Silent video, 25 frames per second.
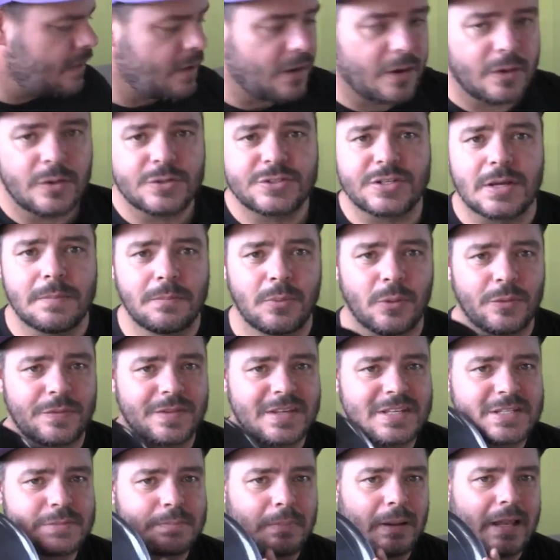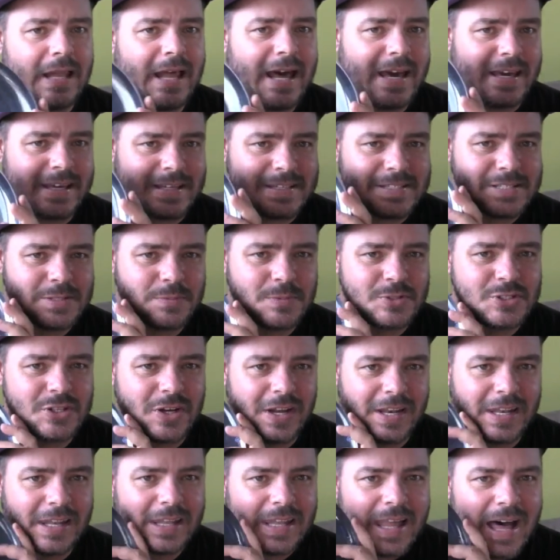also bought these plates, which I
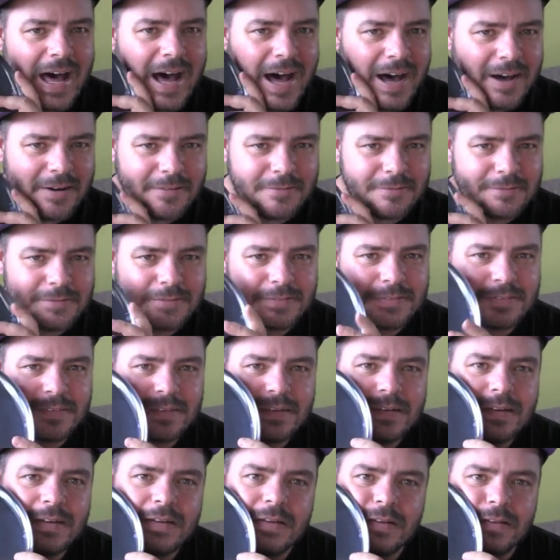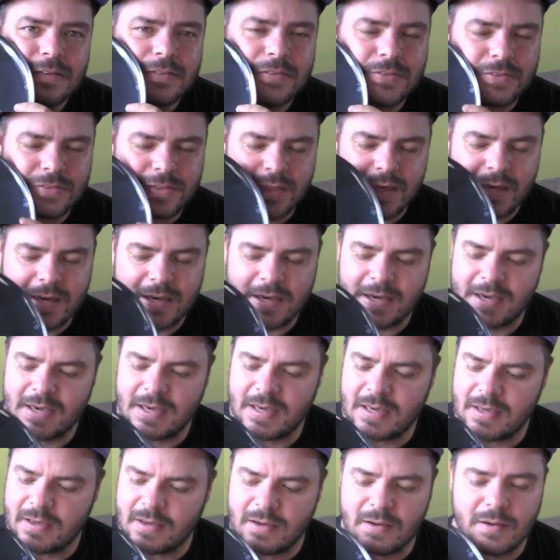love.
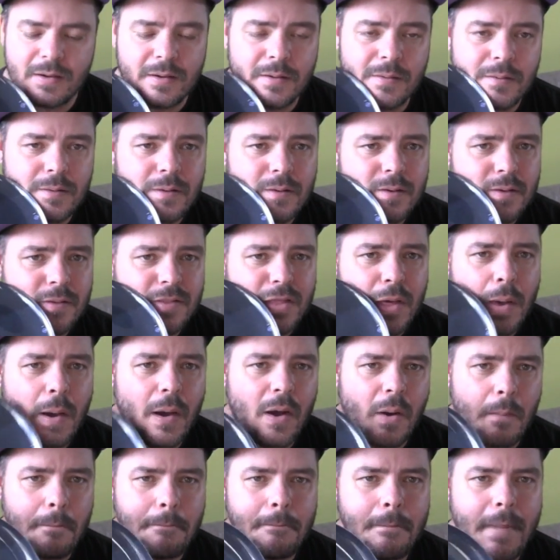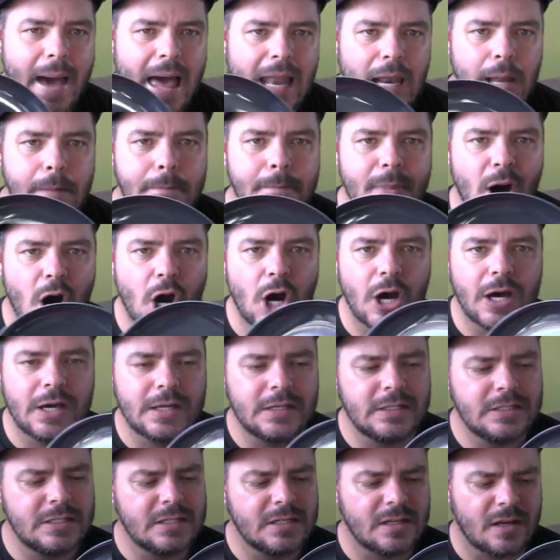They're
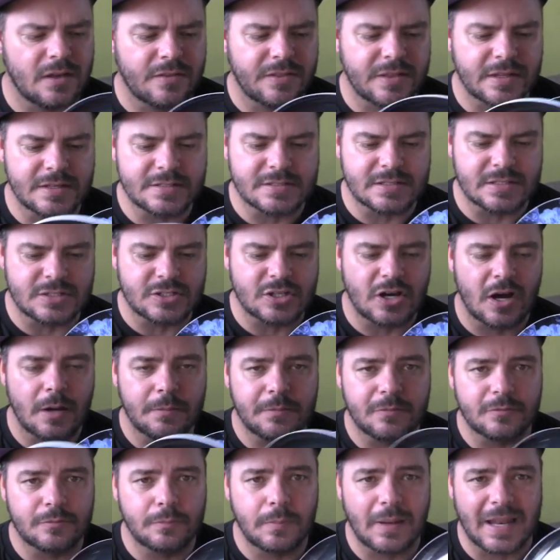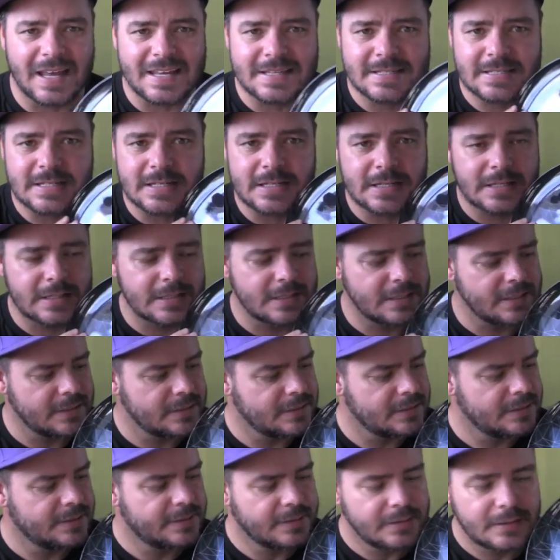malamine, I think it's the type of plastic,
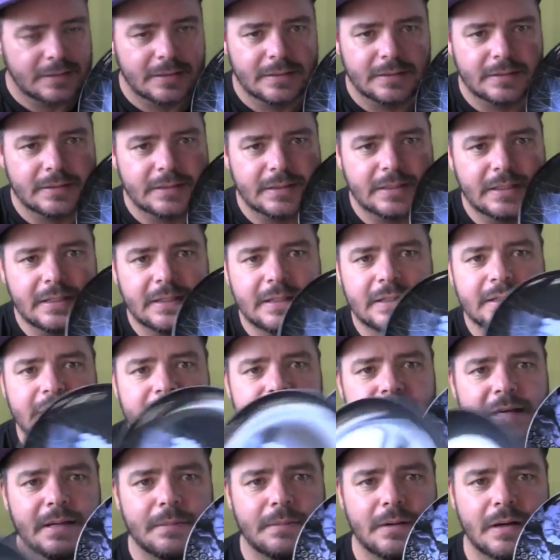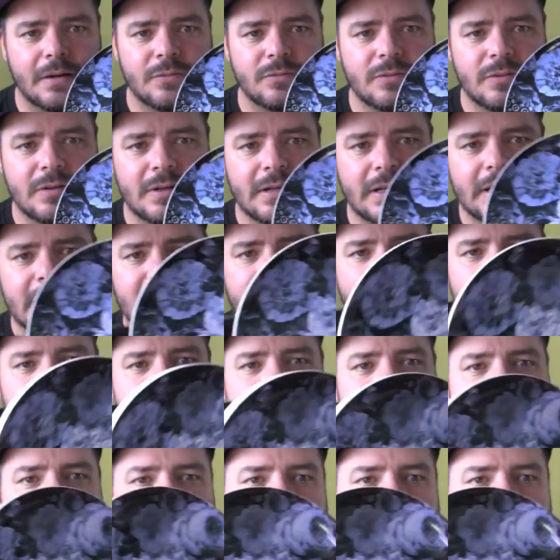and I really love the